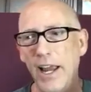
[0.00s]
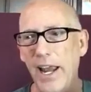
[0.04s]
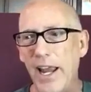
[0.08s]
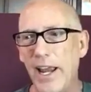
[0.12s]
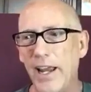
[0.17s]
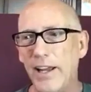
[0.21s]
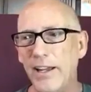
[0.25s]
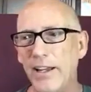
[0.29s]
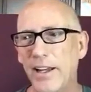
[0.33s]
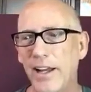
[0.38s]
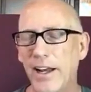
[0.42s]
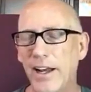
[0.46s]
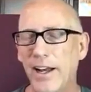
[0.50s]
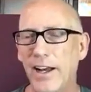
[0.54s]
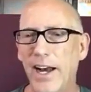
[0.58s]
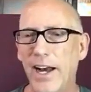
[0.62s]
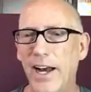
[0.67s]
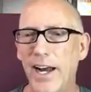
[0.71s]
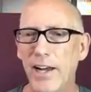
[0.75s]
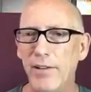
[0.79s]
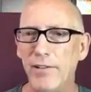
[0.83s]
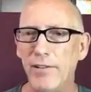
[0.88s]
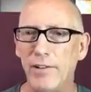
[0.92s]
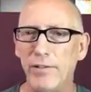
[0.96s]
And
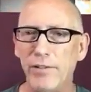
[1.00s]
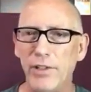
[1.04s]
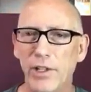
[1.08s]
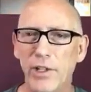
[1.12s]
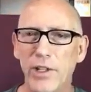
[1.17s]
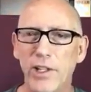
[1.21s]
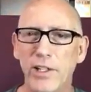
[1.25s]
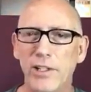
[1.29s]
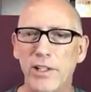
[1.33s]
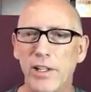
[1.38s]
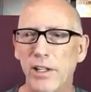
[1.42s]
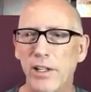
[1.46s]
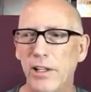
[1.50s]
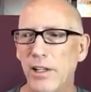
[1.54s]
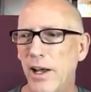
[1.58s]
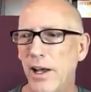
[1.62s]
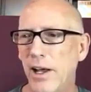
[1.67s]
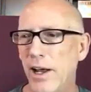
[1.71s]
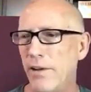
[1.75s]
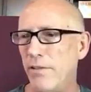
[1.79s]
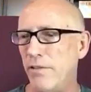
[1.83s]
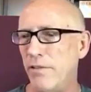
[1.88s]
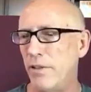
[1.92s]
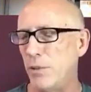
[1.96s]
I have a feeling that a
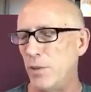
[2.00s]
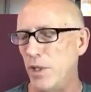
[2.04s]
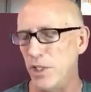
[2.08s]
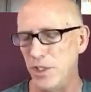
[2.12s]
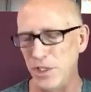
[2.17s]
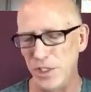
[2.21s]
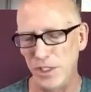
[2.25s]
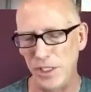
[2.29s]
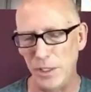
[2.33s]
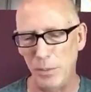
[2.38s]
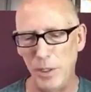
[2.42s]
lot of the reason